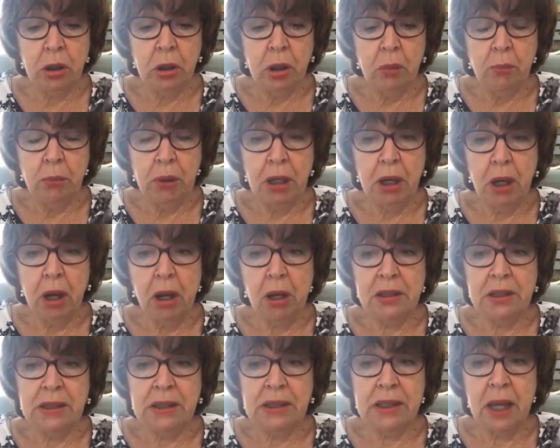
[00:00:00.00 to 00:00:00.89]

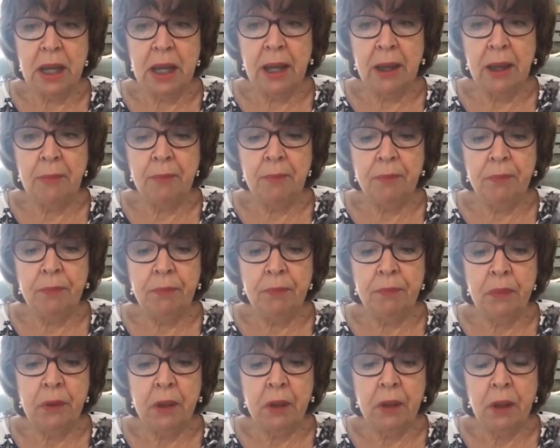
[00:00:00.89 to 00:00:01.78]
because, you
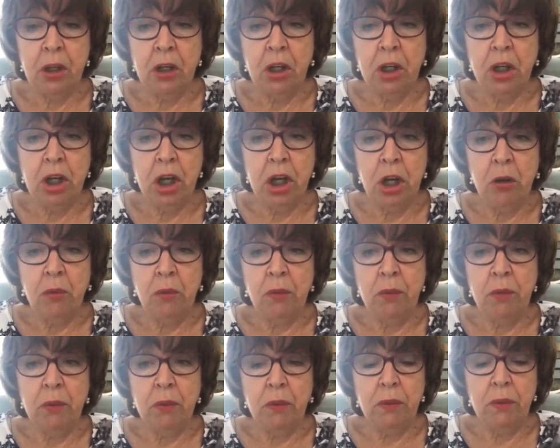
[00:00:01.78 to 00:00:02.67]

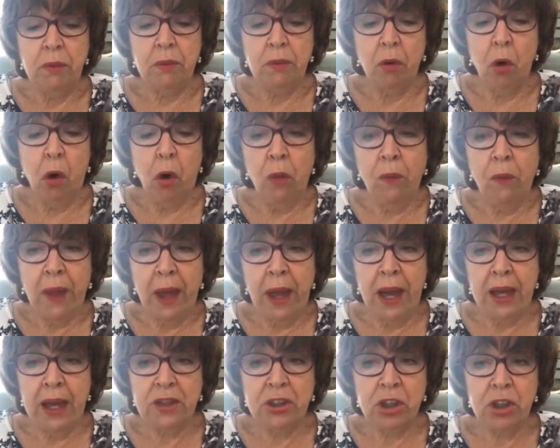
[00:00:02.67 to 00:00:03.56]
know, all they
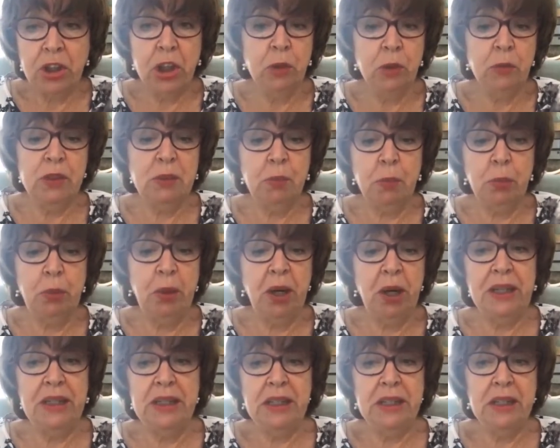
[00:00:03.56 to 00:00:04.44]
had to do was
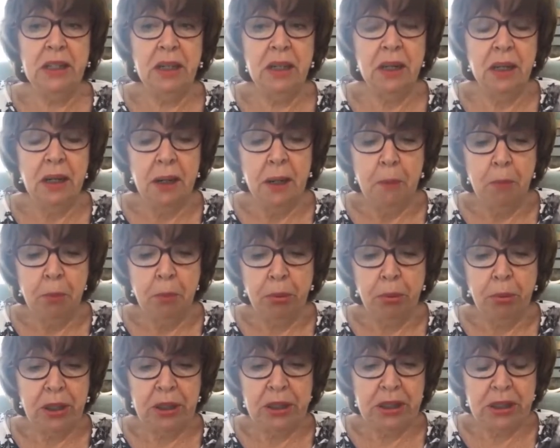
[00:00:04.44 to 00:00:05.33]
print
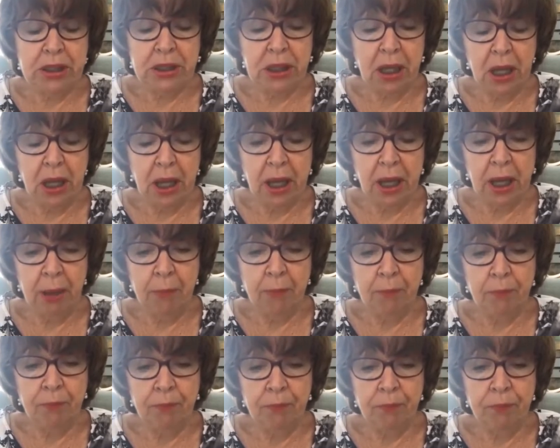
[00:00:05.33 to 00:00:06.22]

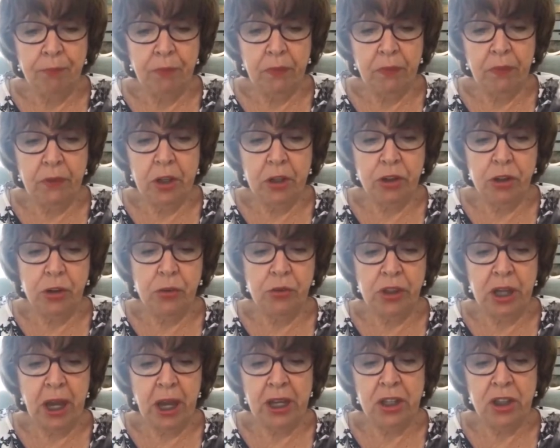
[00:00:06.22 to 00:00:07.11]
the
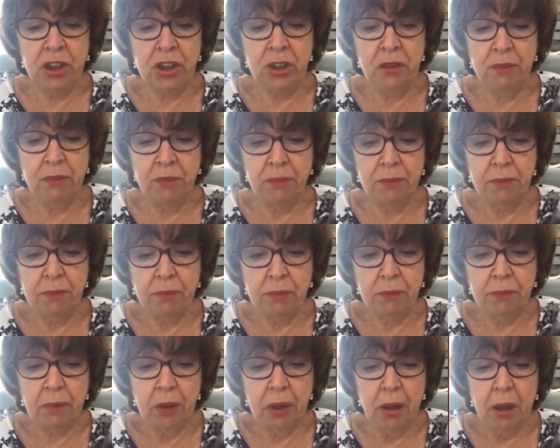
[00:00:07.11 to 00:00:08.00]
adjudication.
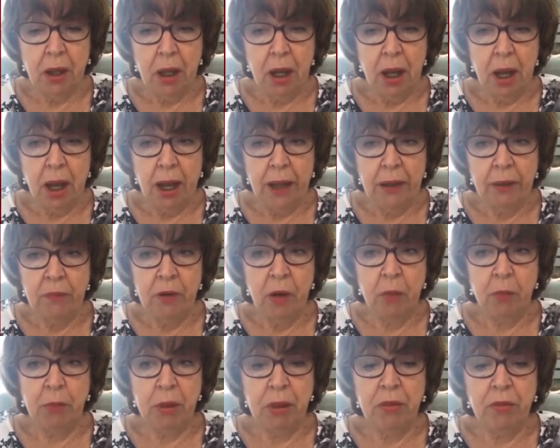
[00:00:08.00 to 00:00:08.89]
And I'm
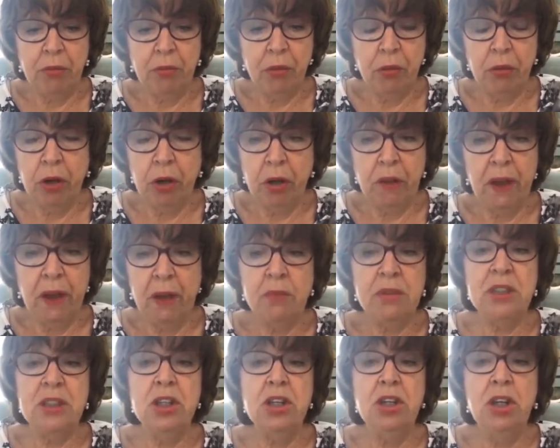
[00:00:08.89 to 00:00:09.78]
not being funny, that
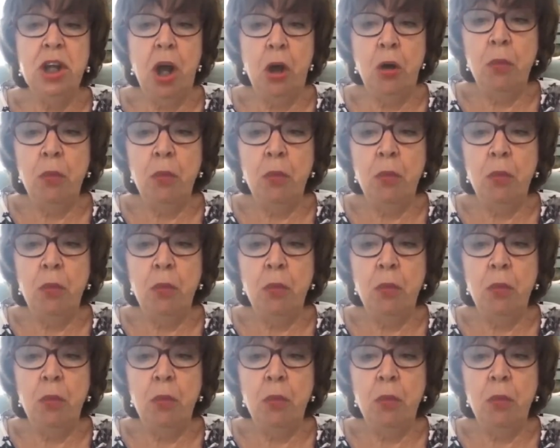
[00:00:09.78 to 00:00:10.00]
was no